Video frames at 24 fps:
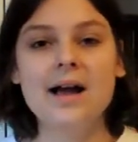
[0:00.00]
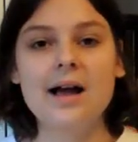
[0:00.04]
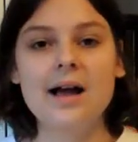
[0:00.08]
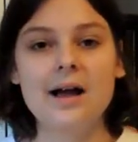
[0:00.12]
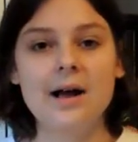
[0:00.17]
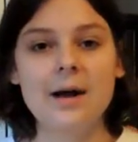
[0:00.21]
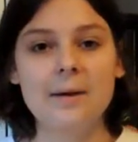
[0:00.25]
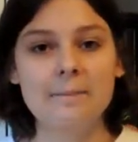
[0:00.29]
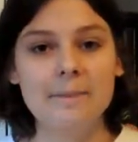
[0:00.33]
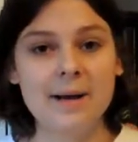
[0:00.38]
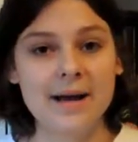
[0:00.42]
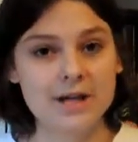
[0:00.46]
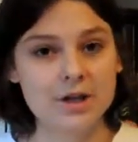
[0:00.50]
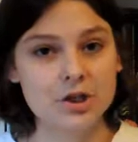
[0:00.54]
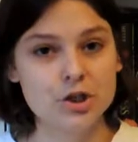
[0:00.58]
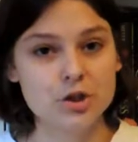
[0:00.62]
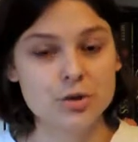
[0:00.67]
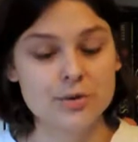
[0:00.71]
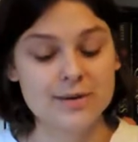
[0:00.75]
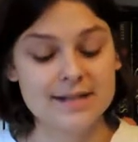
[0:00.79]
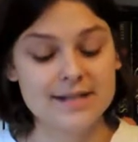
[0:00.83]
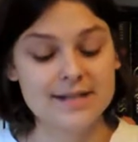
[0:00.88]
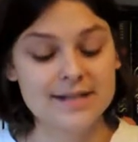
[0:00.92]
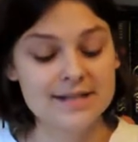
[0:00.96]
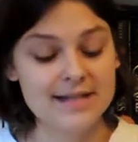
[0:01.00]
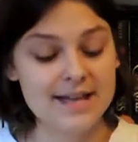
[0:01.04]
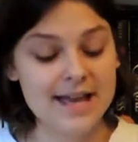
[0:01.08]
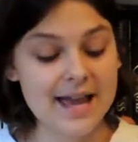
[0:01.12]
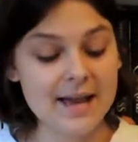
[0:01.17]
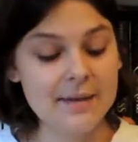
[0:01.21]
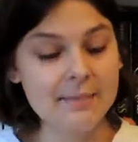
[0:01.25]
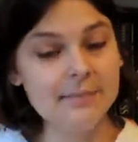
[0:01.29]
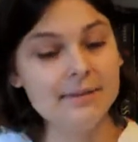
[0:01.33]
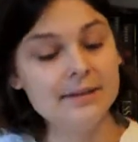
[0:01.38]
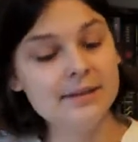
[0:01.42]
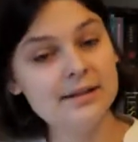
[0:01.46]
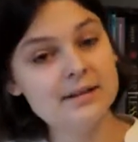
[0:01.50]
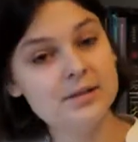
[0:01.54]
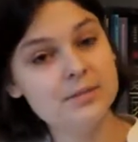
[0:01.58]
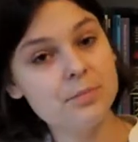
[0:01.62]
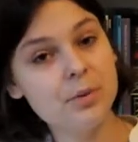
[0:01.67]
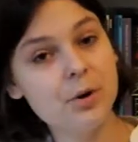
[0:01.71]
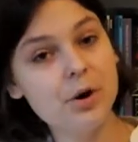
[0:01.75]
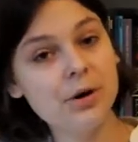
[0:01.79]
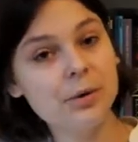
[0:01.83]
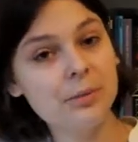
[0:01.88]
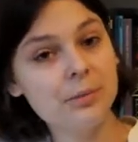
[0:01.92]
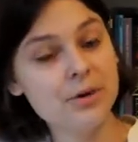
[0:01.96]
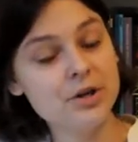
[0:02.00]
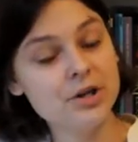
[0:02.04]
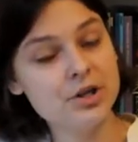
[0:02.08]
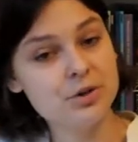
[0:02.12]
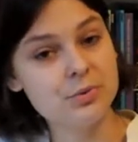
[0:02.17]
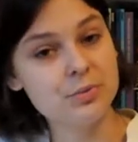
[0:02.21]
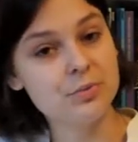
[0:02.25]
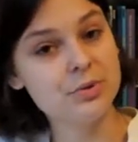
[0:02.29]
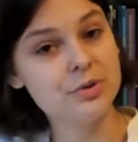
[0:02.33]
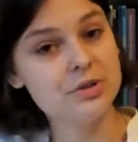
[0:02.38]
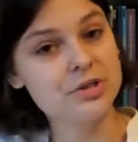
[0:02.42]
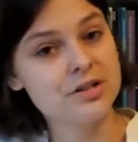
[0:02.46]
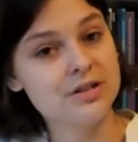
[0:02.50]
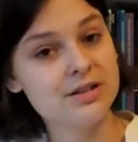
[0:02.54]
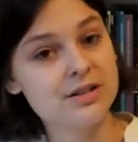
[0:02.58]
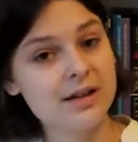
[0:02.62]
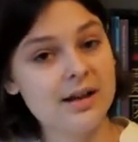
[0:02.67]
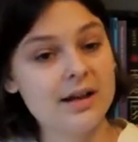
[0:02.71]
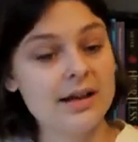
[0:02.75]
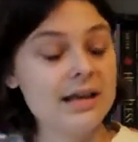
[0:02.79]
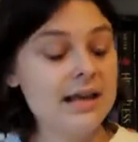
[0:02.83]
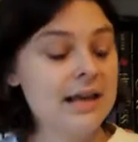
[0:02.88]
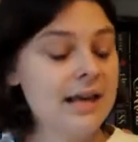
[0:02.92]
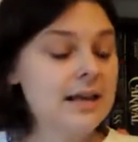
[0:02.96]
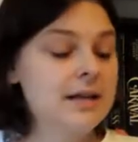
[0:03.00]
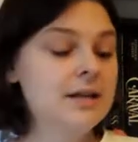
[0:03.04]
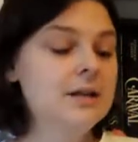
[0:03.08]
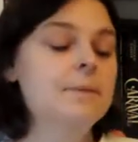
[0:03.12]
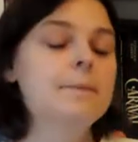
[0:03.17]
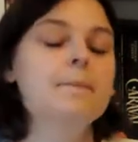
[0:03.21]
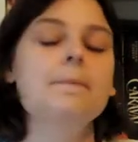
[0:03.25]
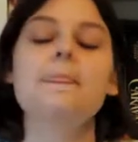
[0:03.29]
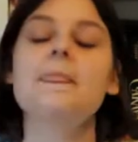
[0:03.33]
managed to escape at this point when she was a kid,